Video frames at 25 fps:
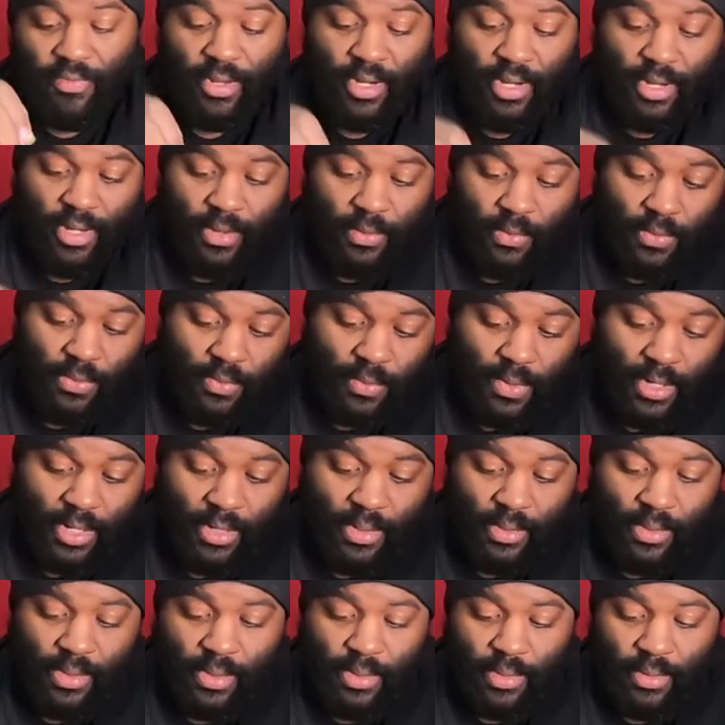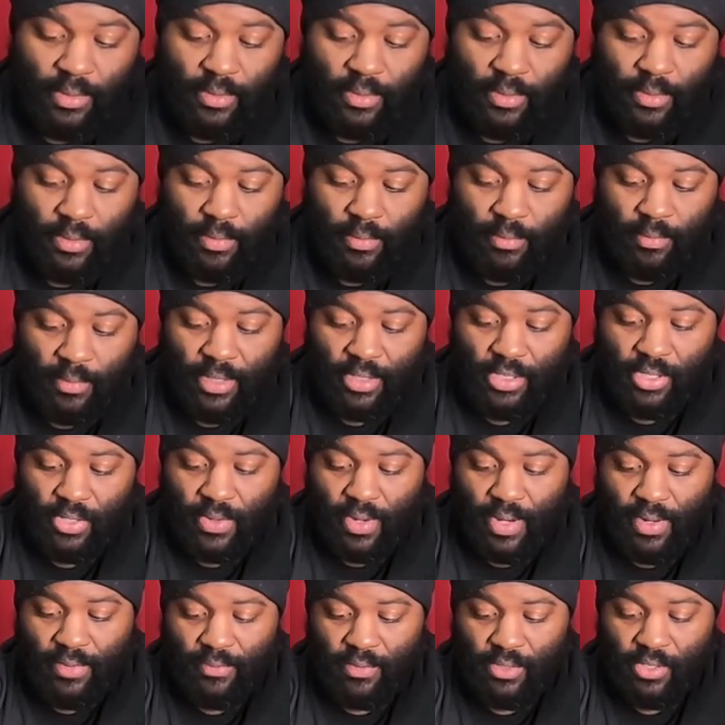video as well. Me
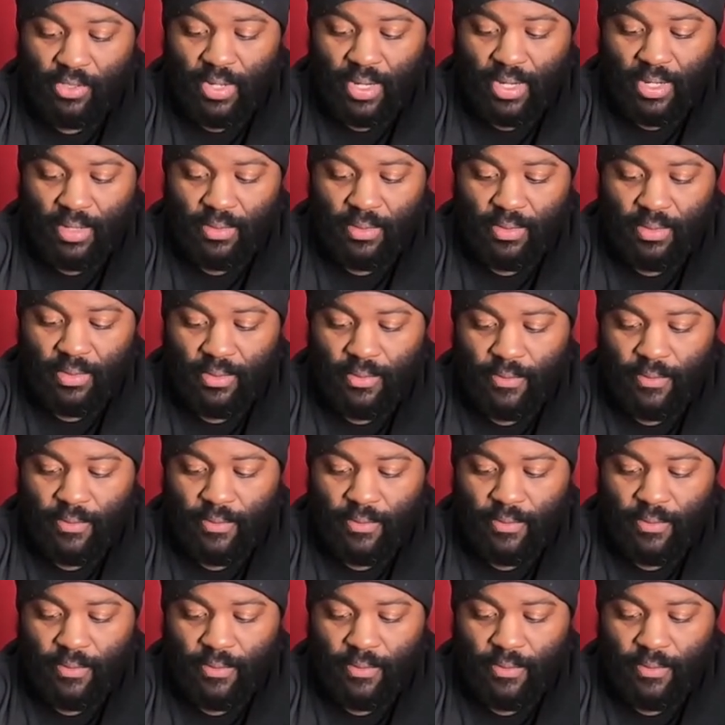trying for trout.